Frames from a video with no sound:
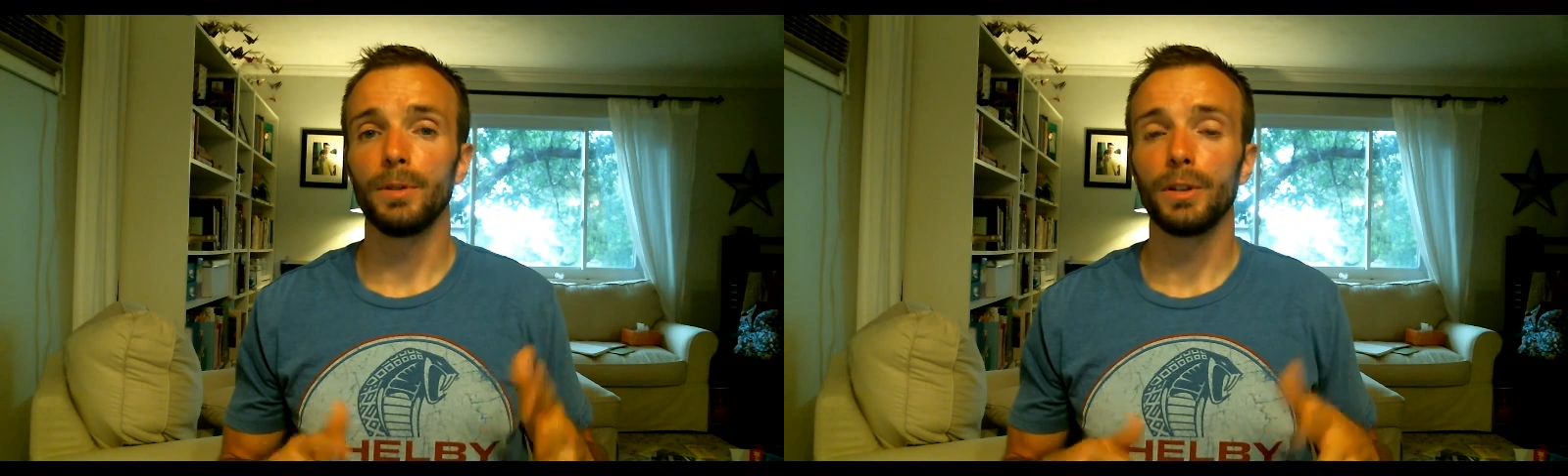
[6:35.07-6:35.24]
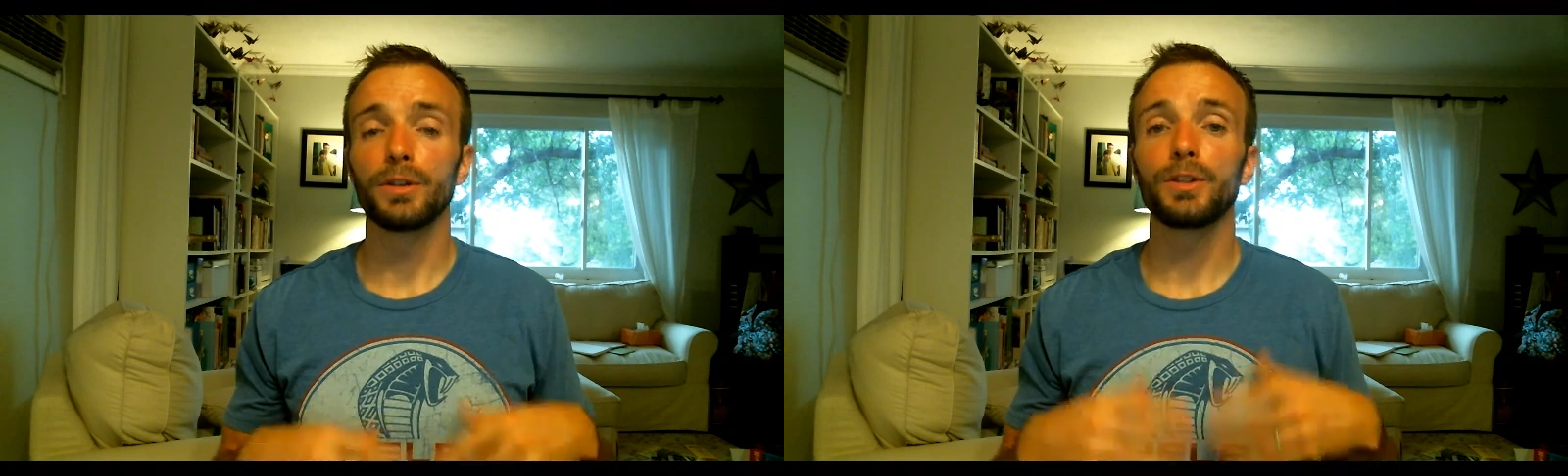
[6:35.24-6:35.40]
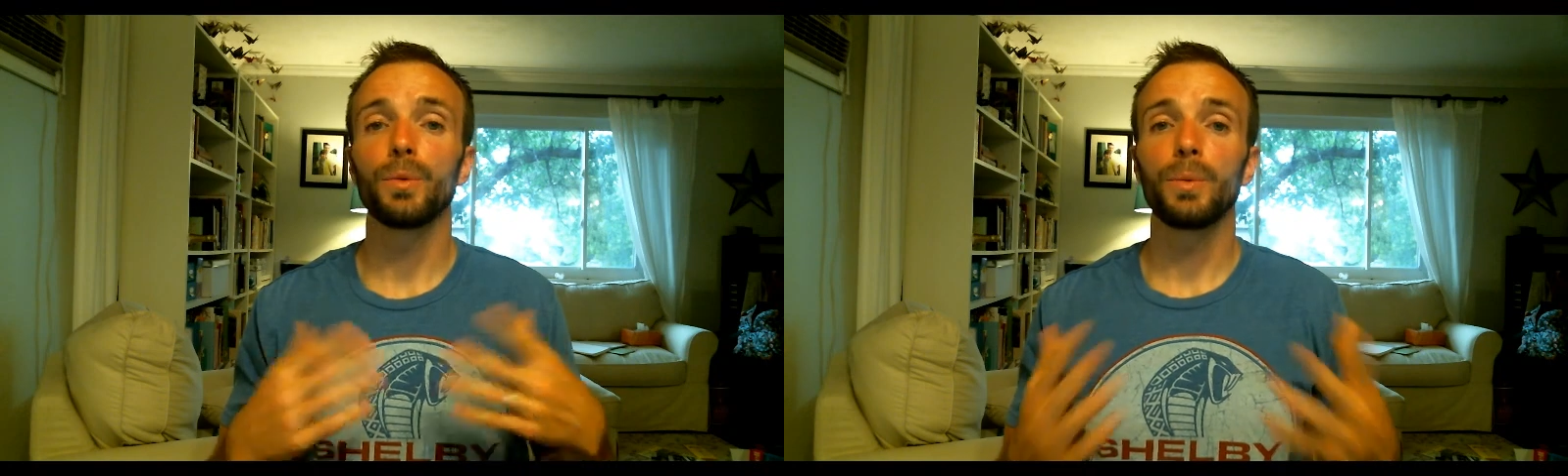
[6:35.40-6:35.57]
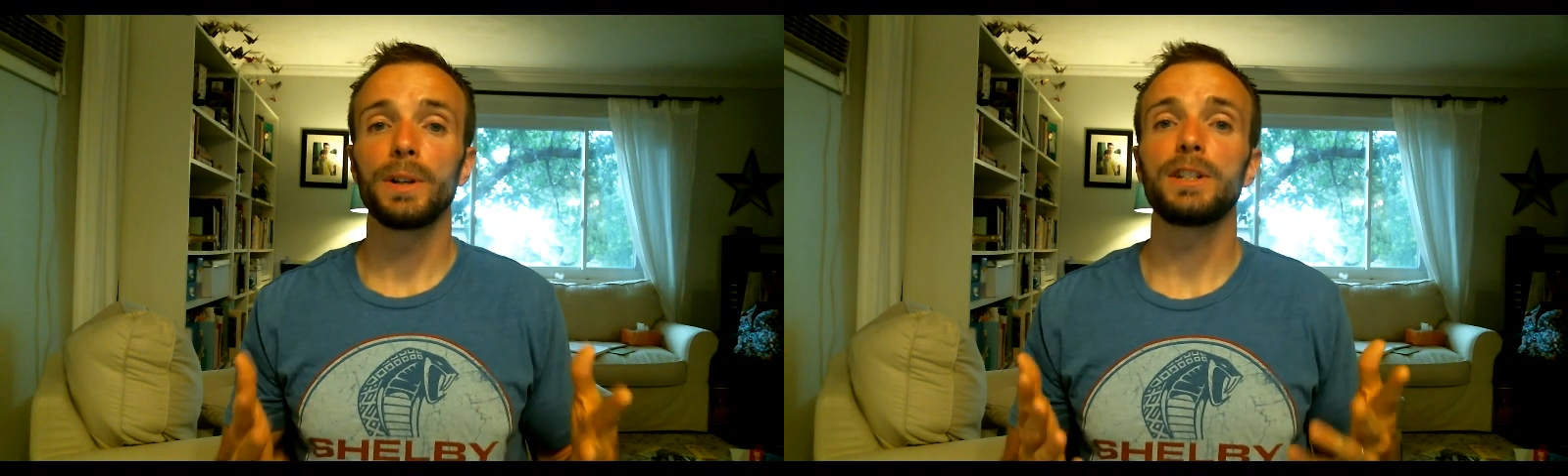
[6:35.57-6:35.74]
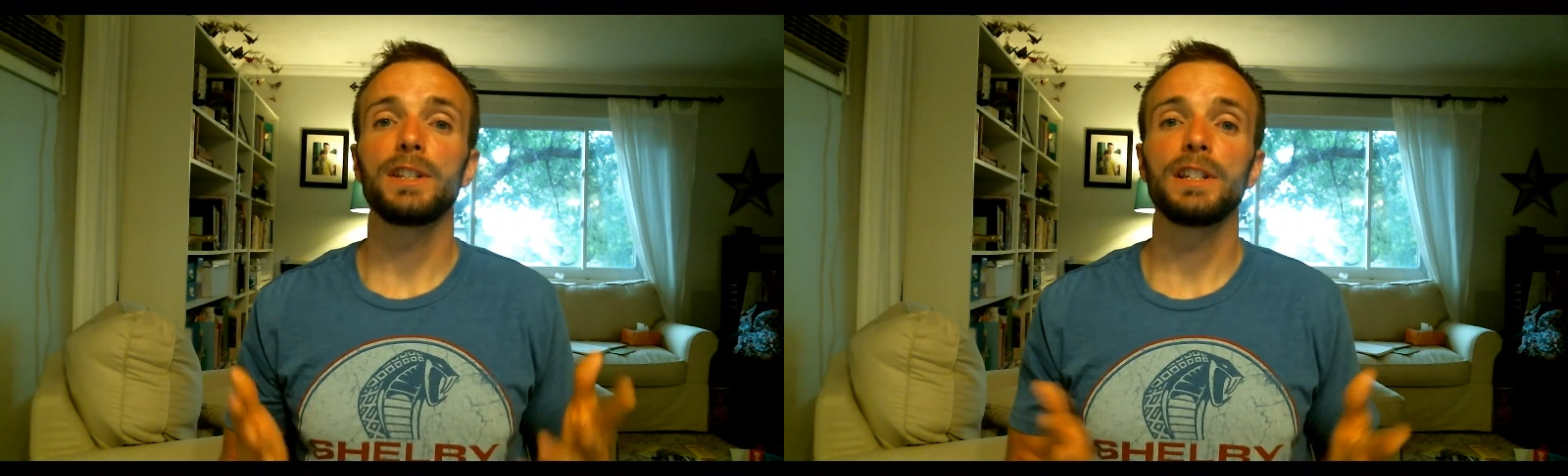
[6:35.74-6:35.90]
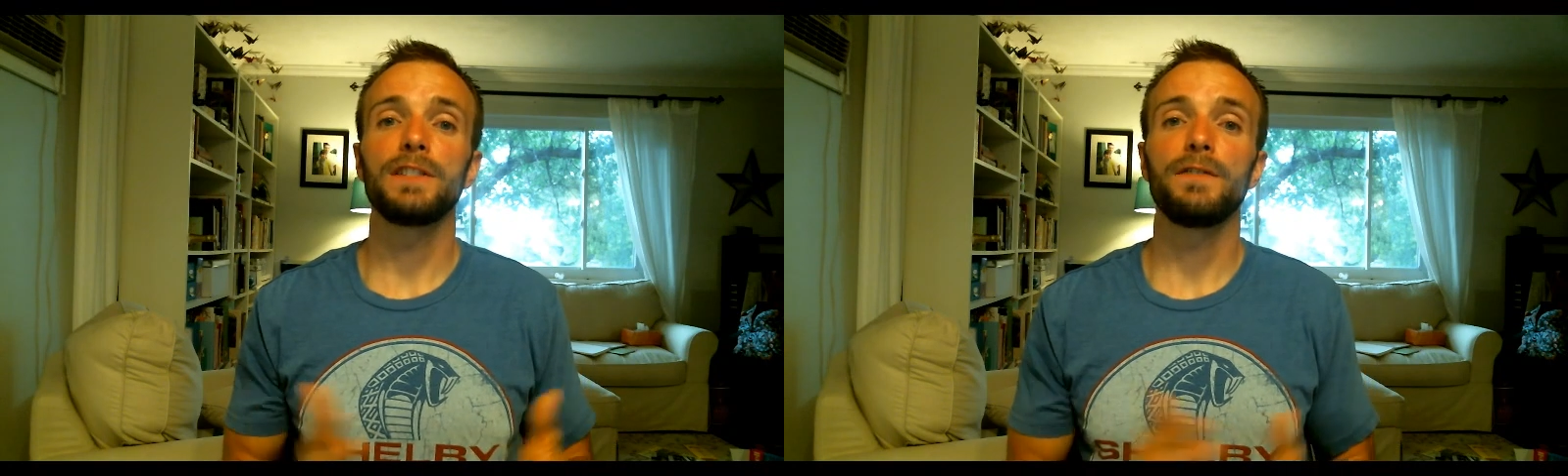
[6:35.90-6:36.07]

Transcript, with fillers: learn to reach these